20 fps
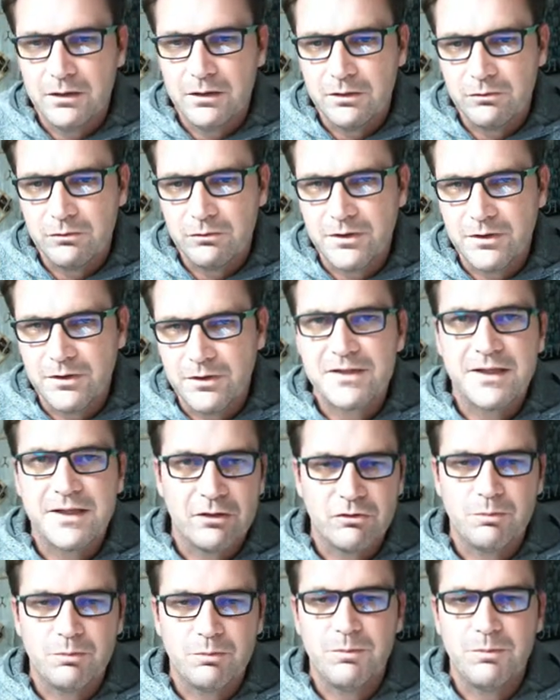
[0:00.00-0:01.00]
rinsing and
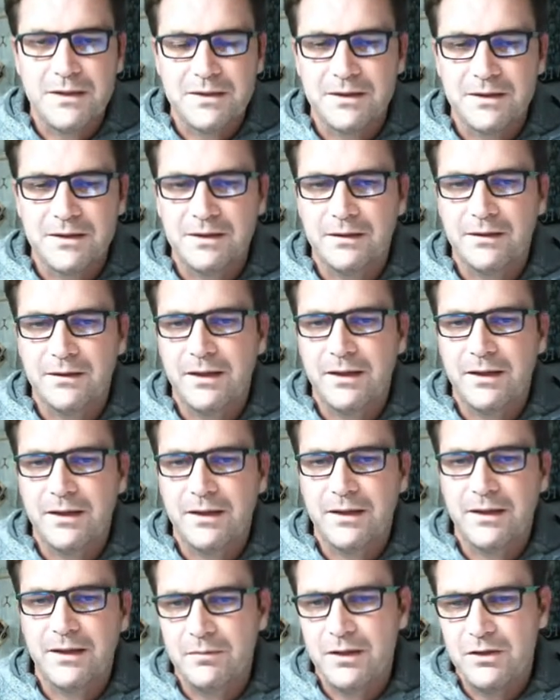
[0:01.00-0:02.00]
repeating.
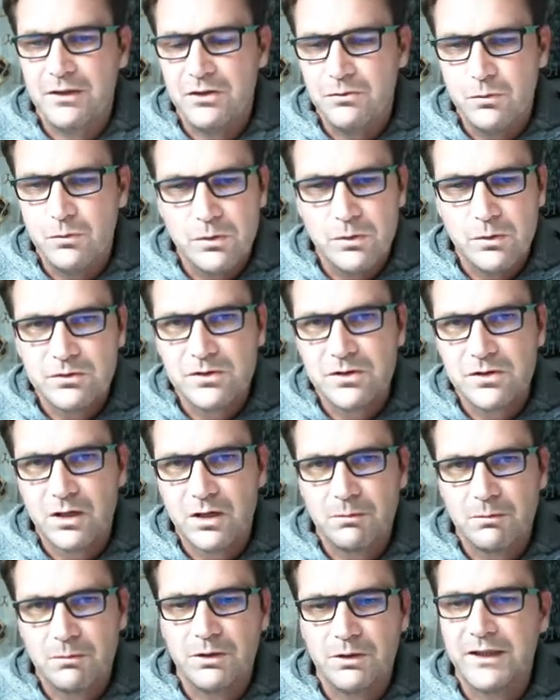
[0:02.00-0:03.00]
You will start
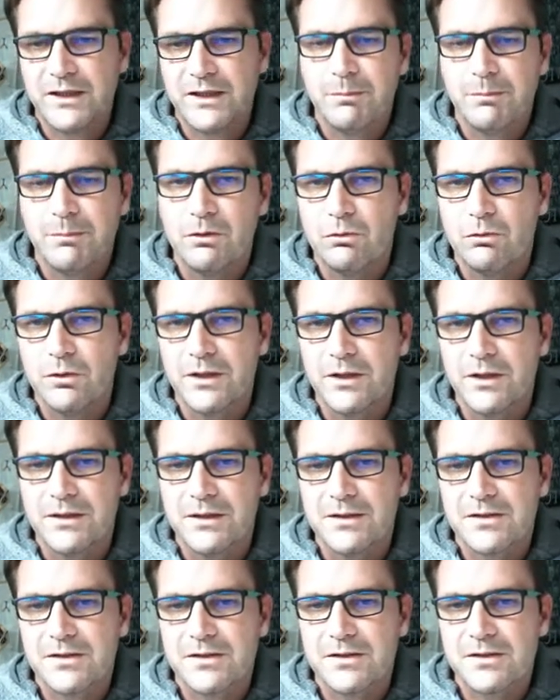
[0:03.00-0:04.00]
building up an
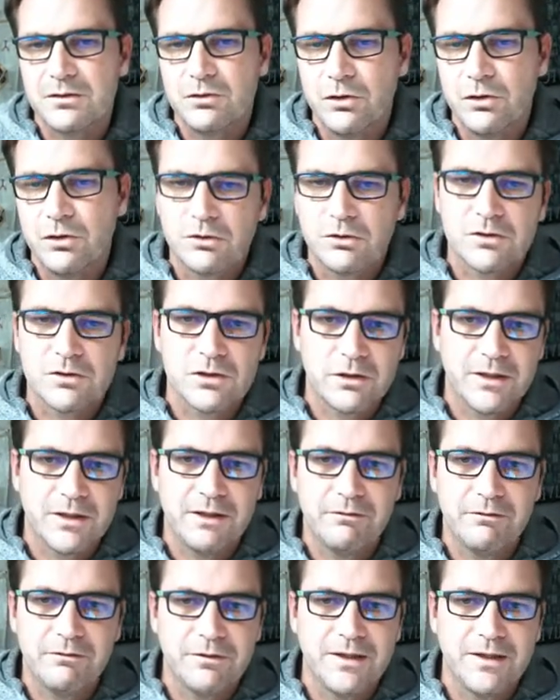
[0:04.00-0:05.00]
audience. Google's looking
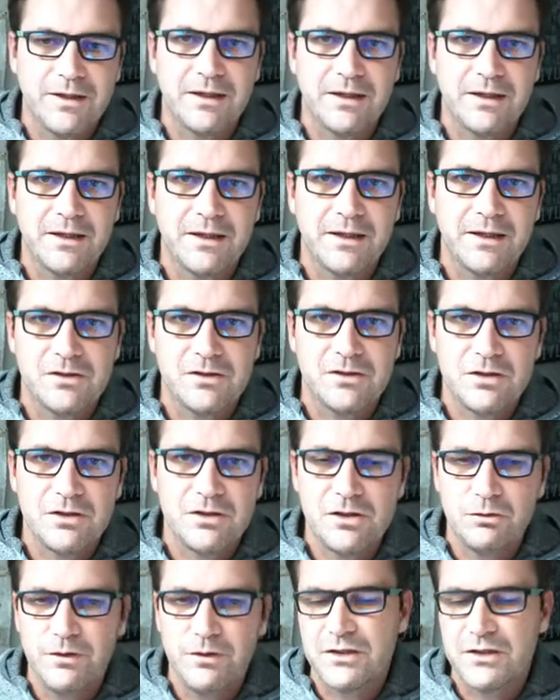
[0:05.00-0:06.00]
for that. As soon as
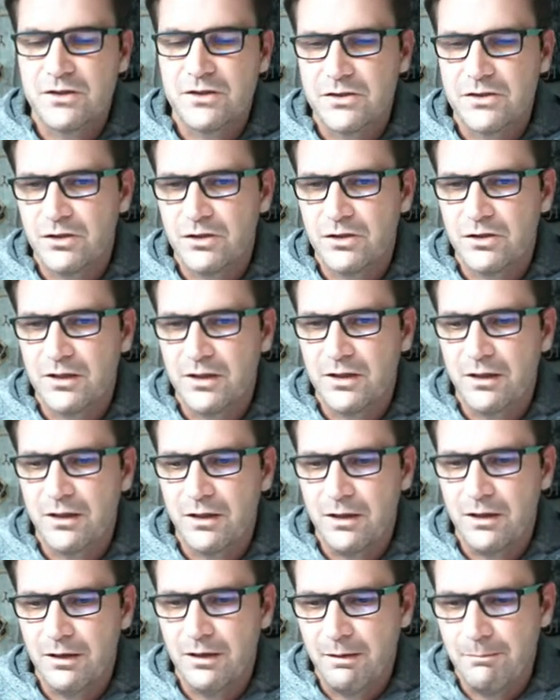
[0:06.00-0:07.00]
you reach a certain
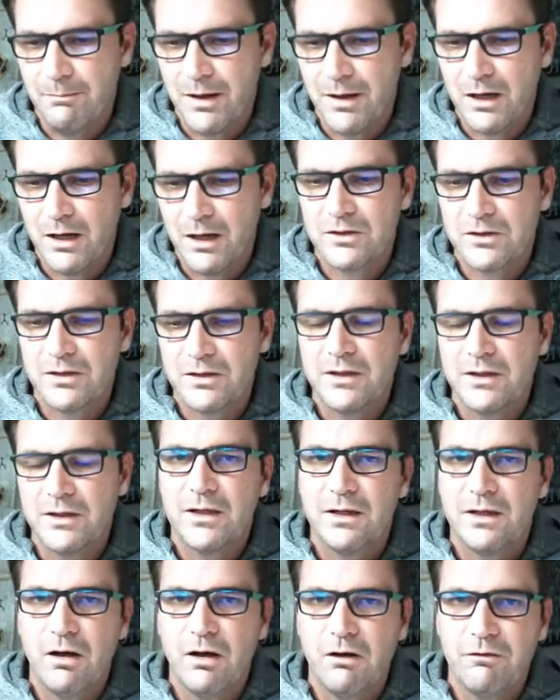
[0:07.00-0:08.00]
amount
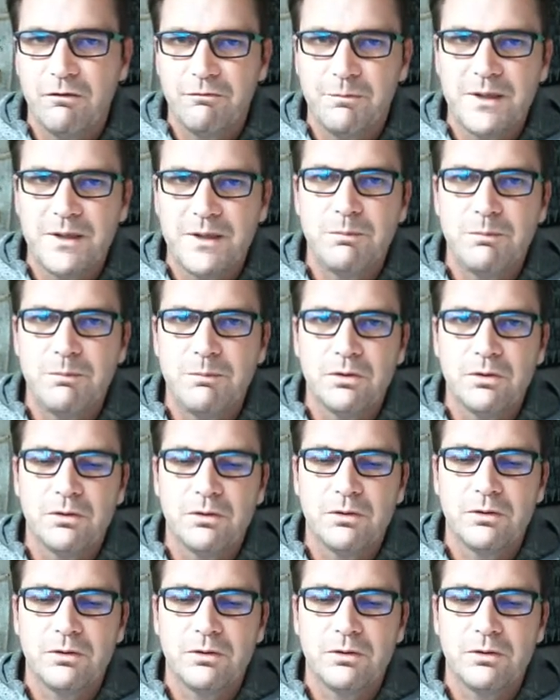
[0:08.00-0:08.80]
of people